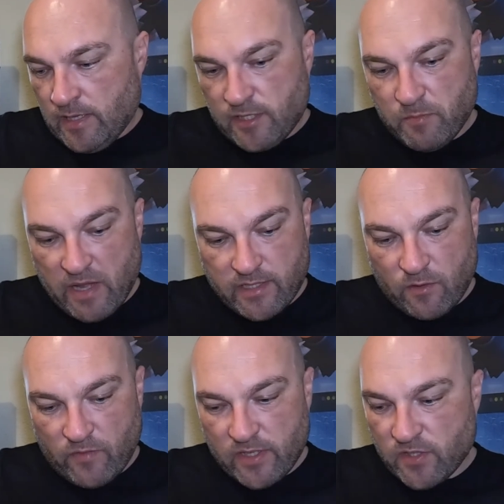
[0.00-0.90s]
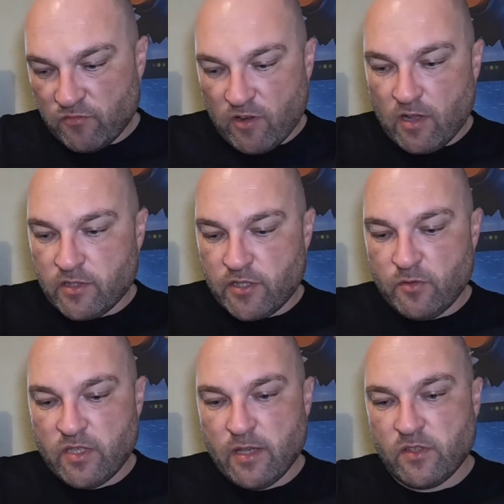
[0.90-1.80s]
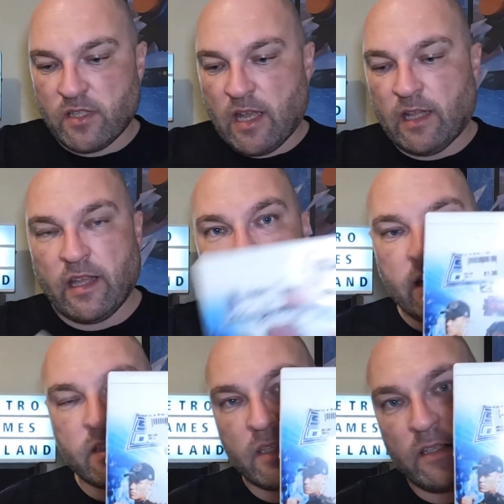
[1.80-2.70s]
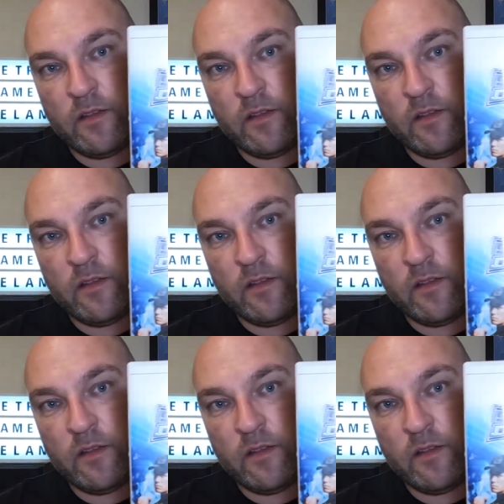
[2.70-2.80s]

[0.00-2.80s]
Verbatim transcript: SmackDown versus. Raw two thousand eight.